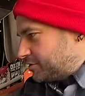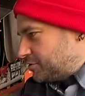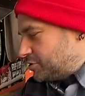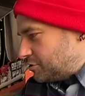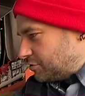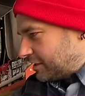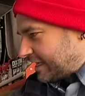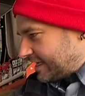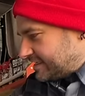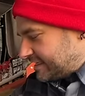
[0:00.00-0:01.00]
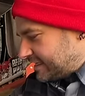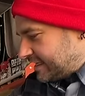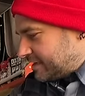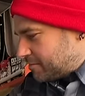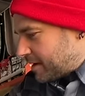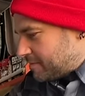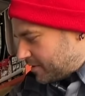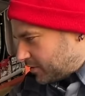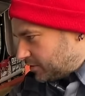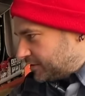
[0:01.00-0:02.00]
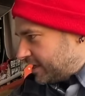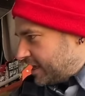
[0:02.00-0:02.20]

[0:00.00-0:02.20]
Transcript: to utilize that in my build.